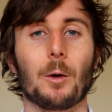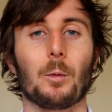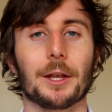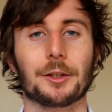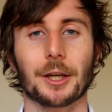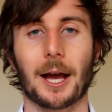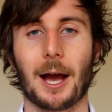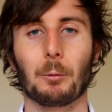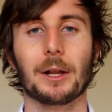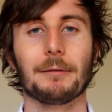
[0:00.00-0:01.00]
which
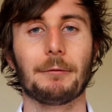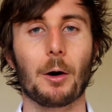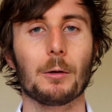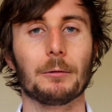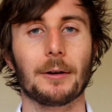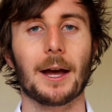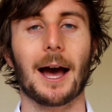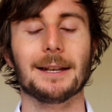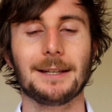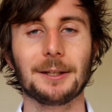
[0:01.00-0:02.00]
will involve
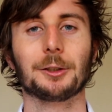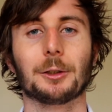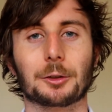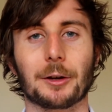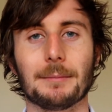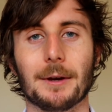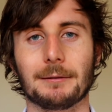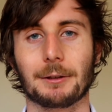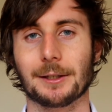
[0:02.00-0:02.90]
additional treatment,